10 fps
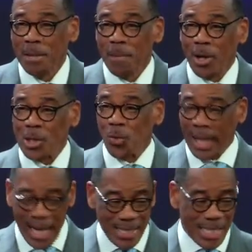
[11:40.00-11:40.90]
Because when
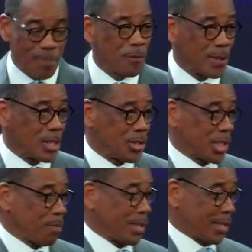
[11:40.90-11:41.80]
I stand before the
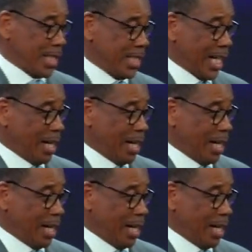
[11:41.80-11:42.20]
judgment seat,